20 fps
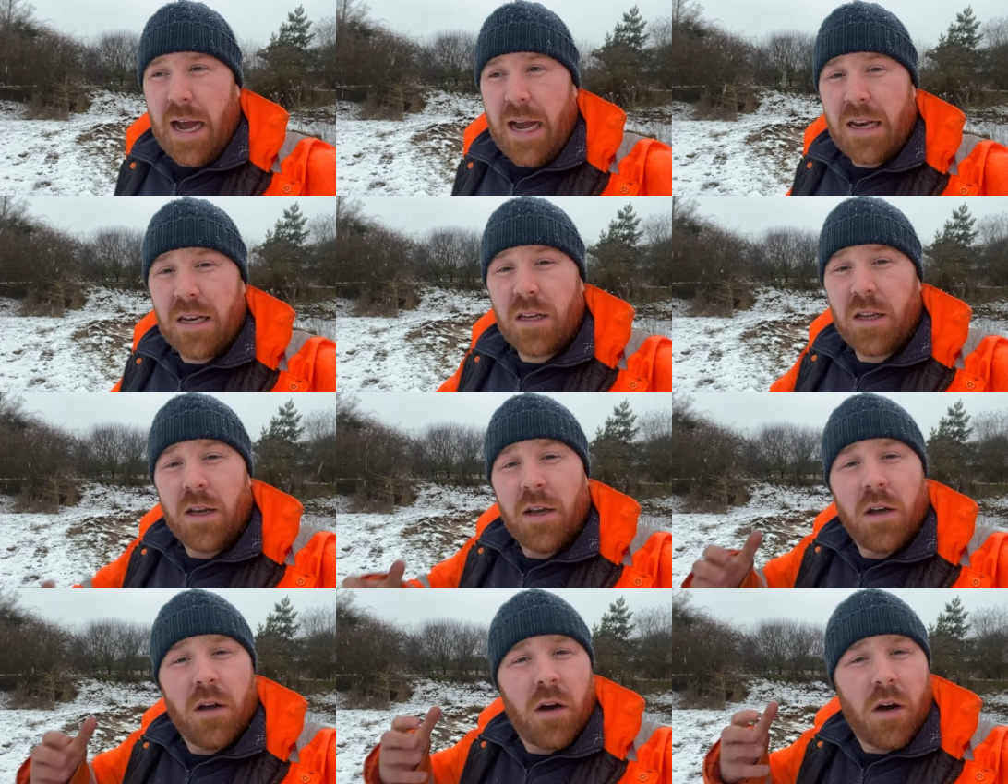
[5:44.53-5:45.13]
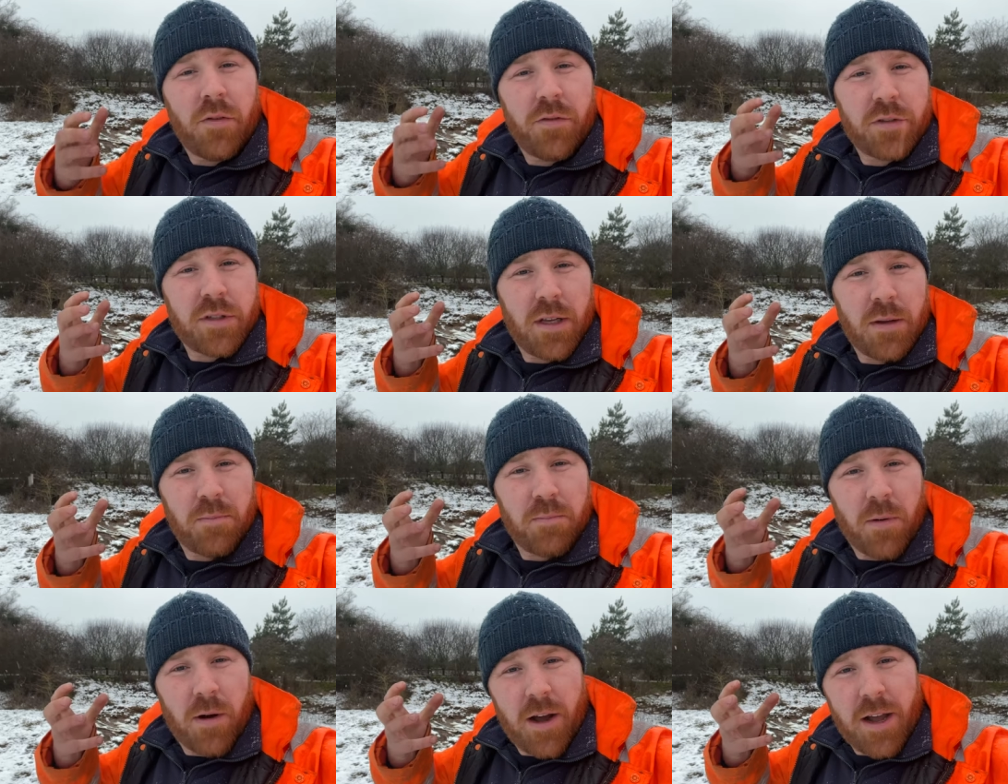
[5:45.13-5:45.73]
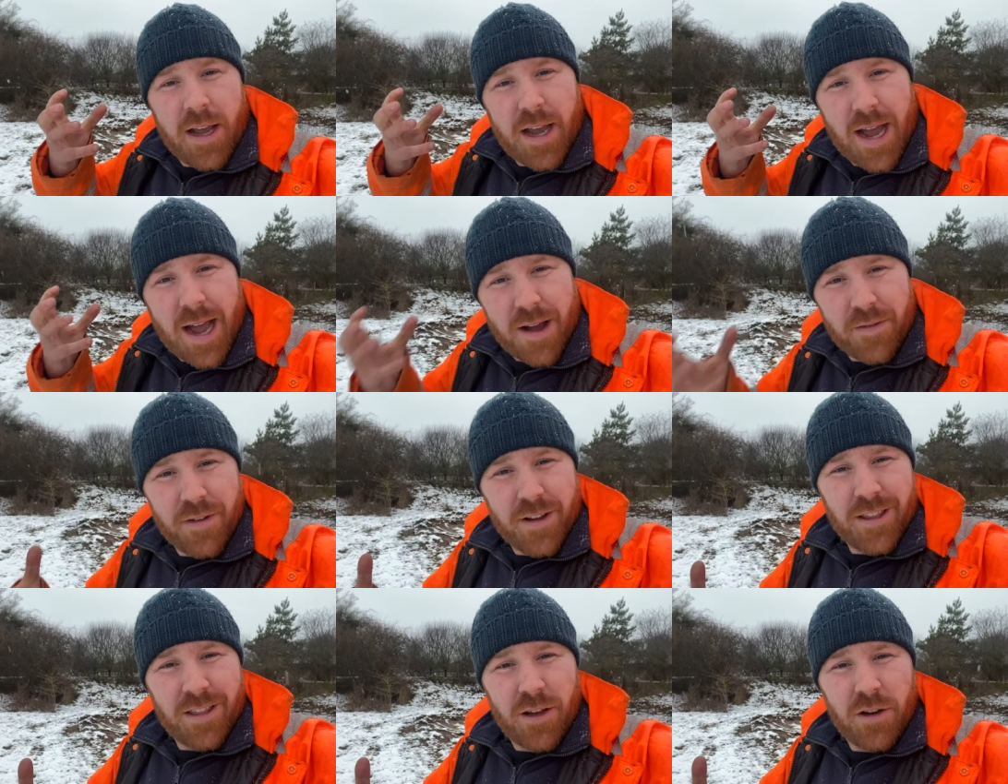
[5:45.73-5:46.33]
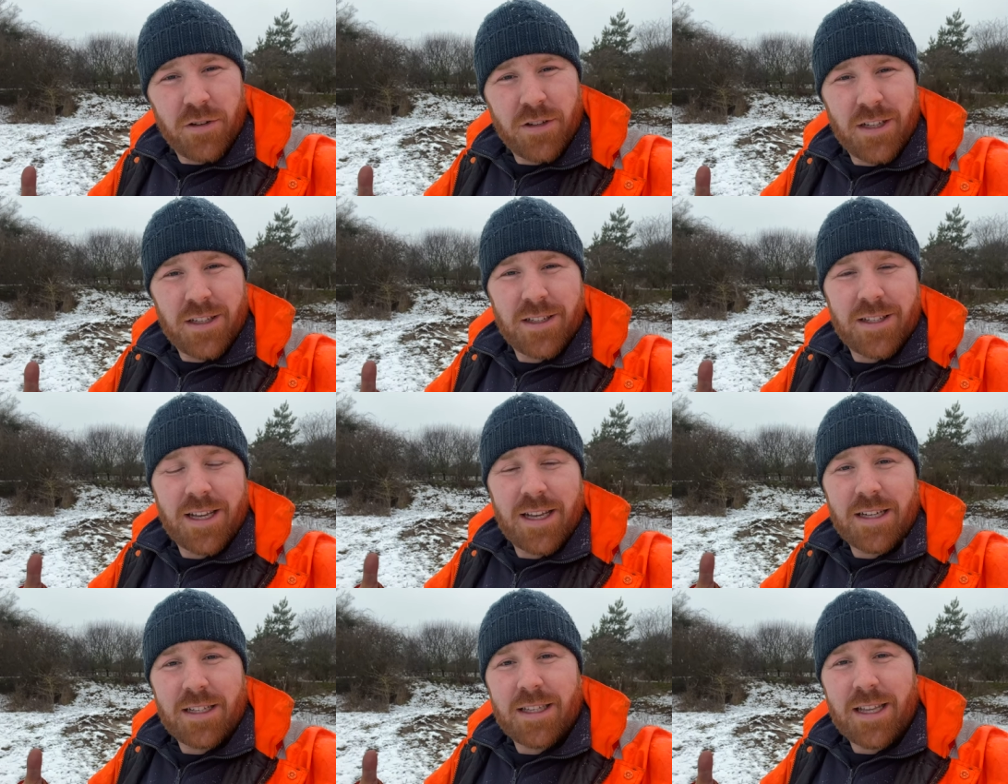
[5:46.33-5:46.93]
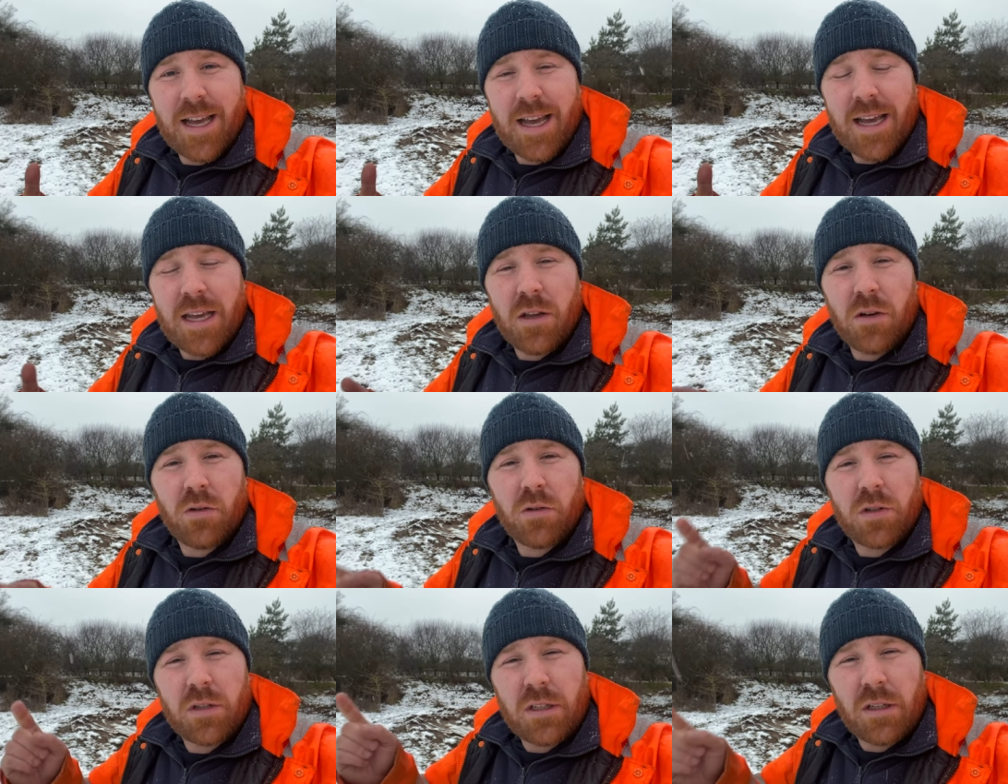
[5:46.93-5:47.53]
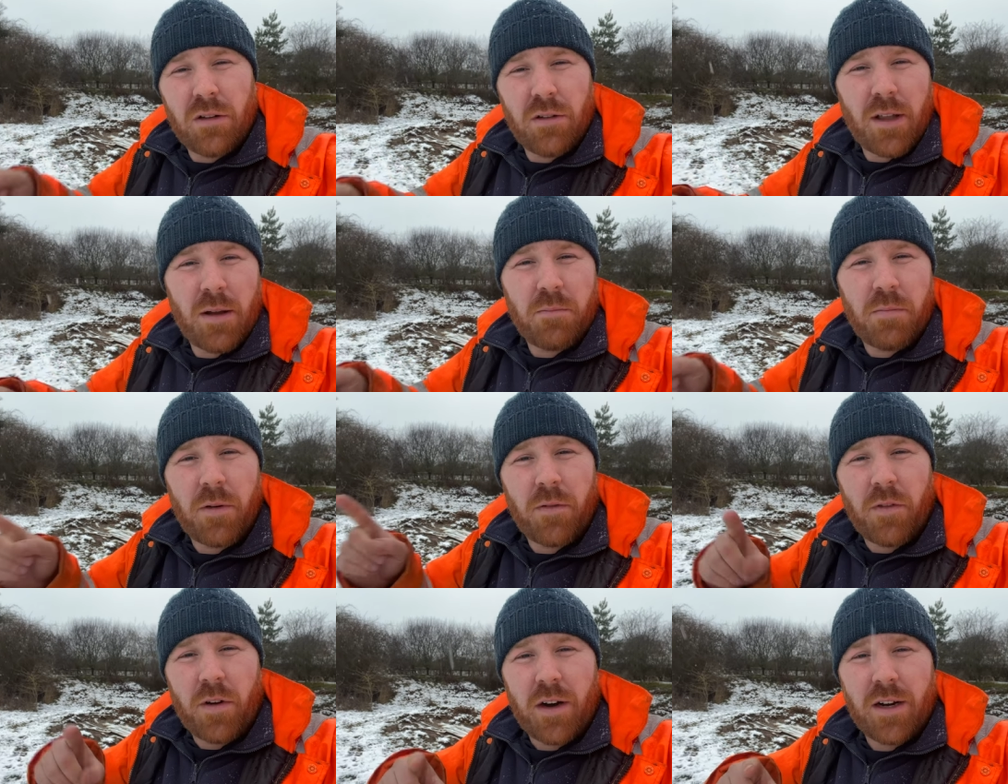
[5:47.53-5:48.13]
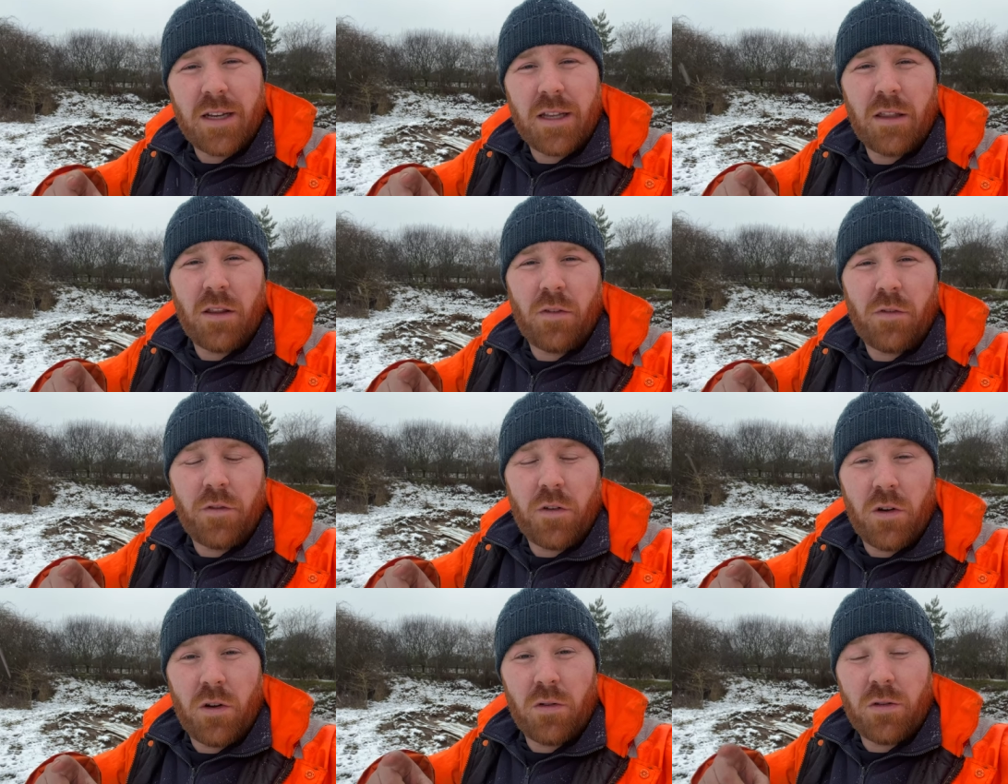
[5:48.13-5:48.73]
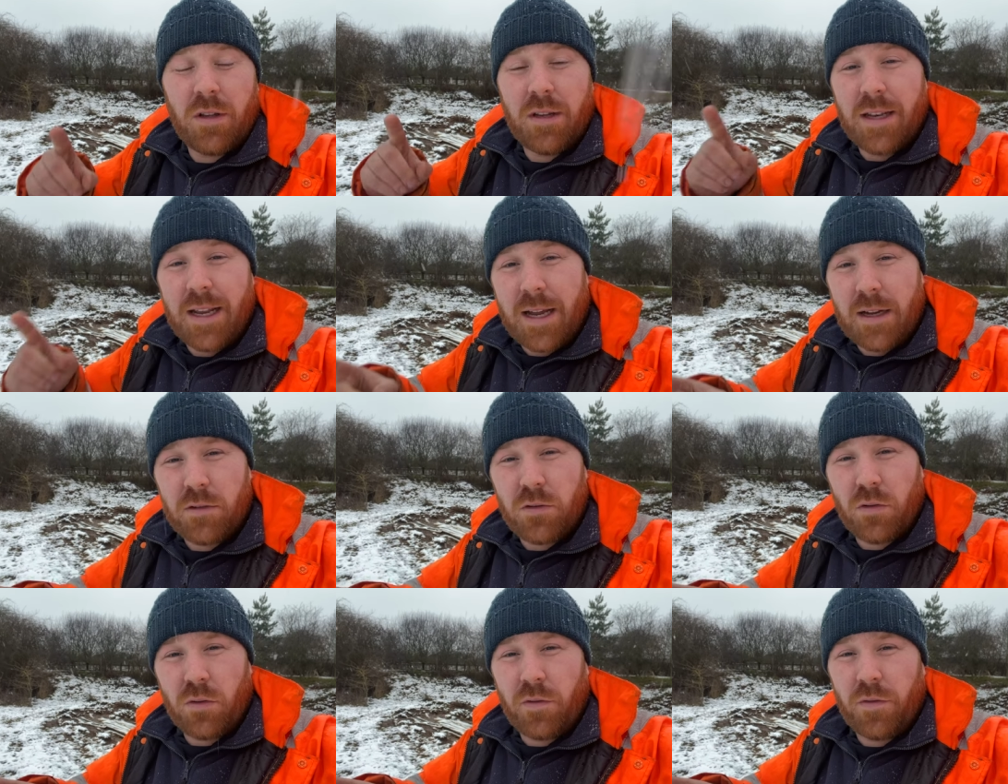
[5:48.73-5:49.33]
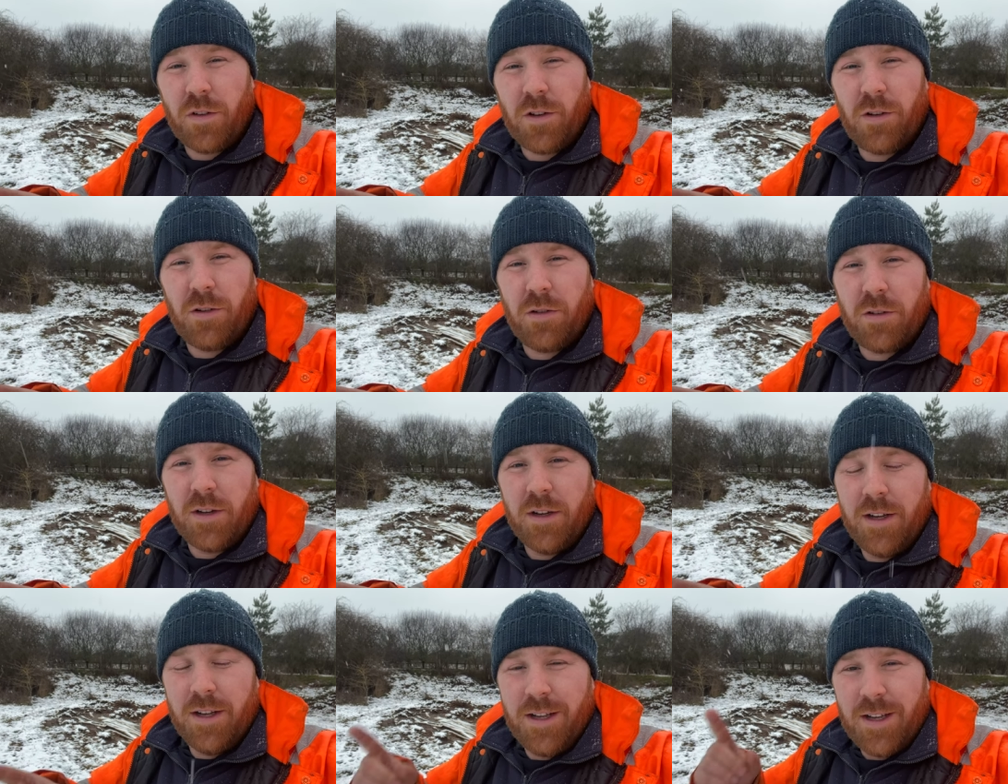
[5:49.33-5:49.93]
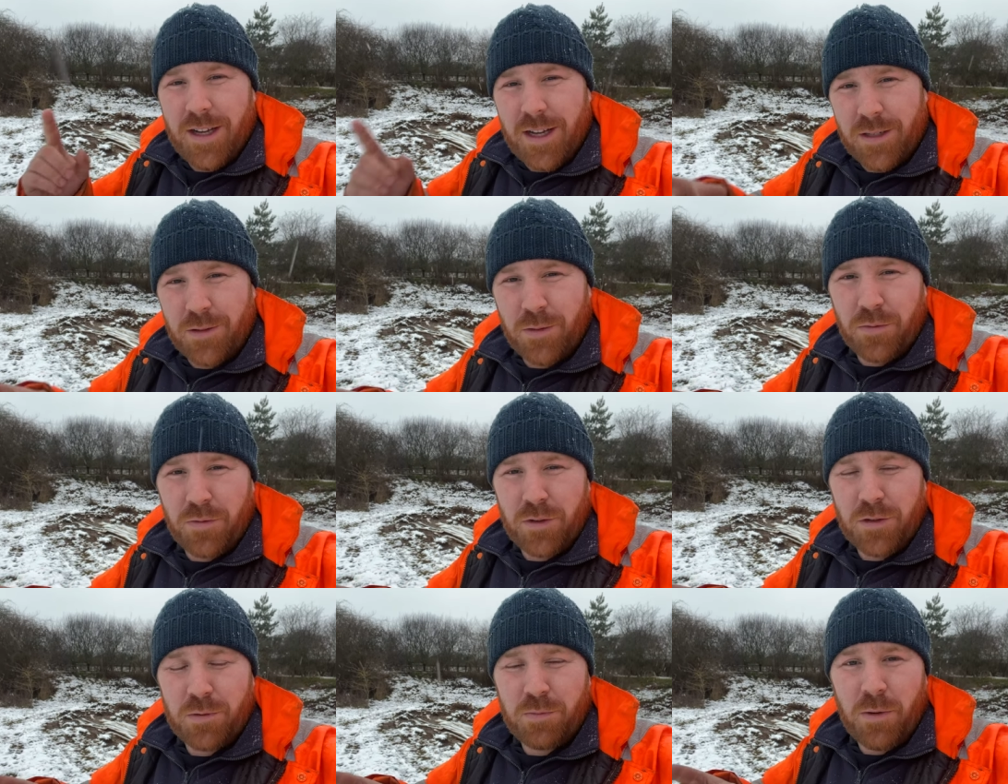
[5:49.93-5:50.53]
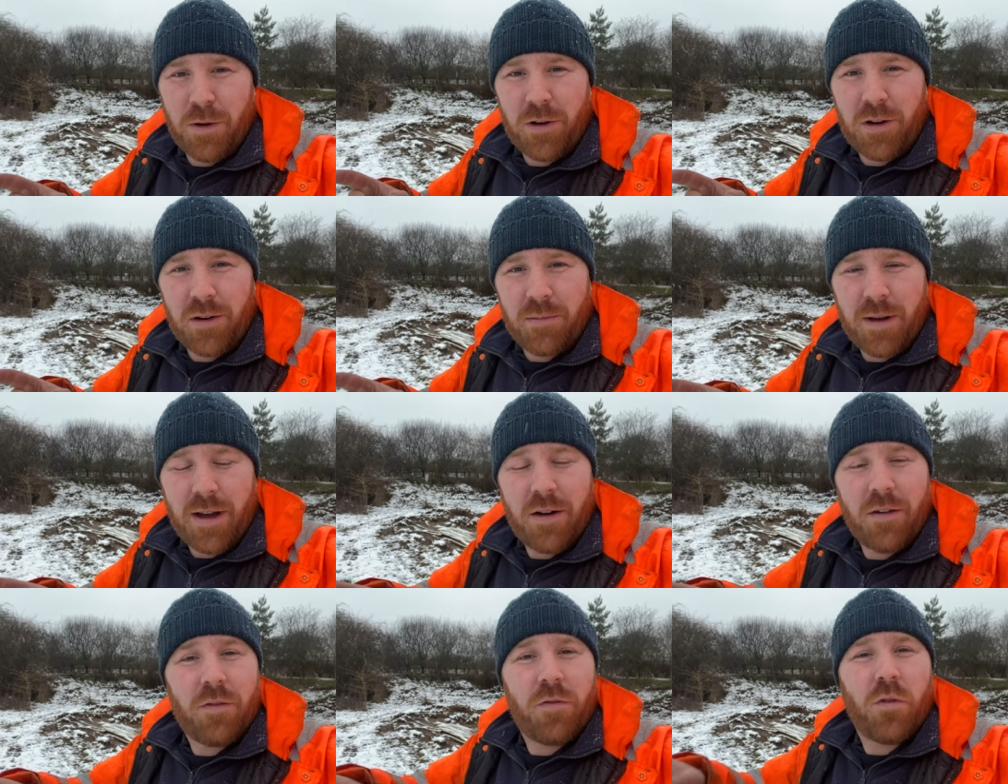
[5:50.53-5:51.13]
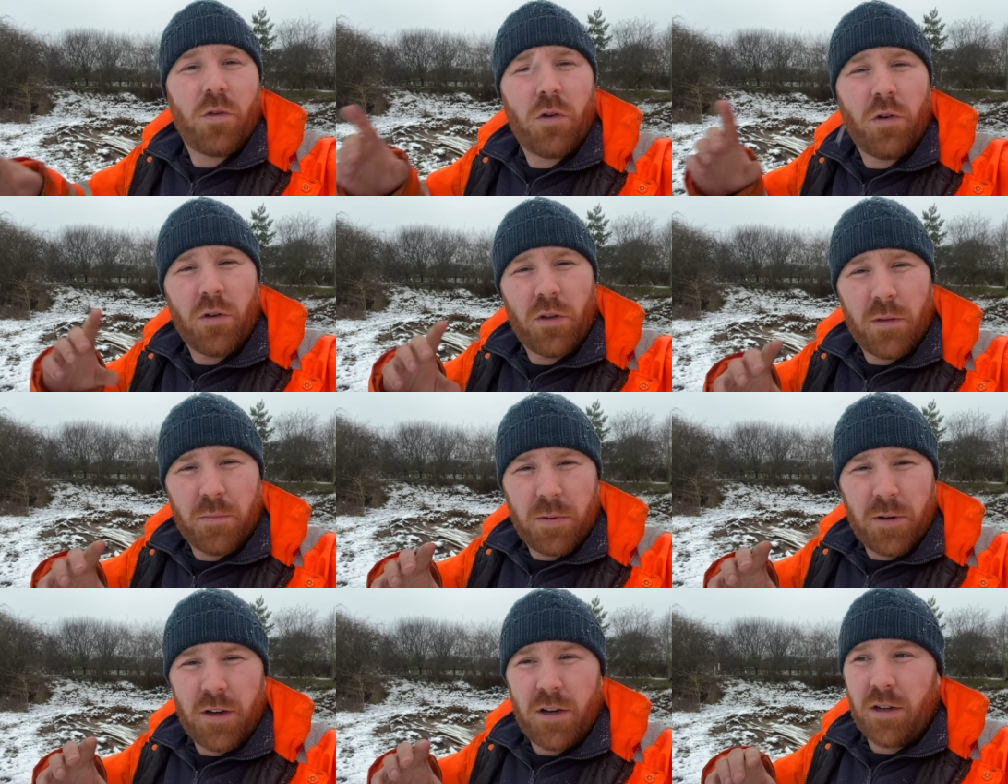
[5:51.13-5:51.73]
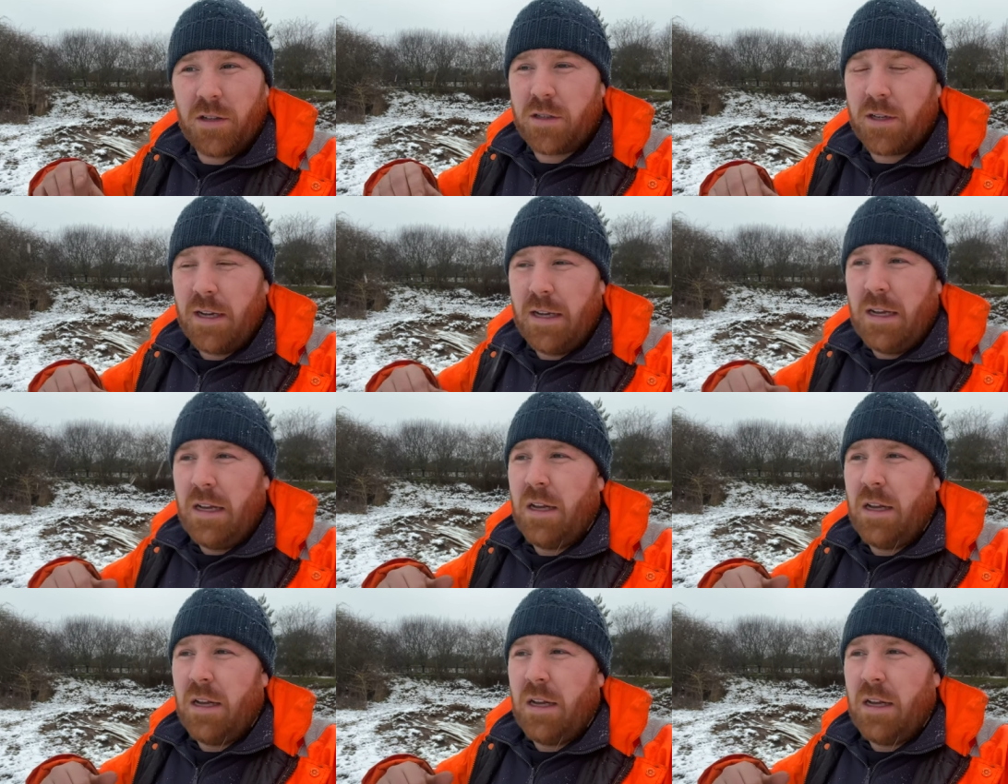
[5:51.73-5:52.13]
And obviously by having those insects there, you're still then providing the food, the natural food, as we've just spoken about, for the birds.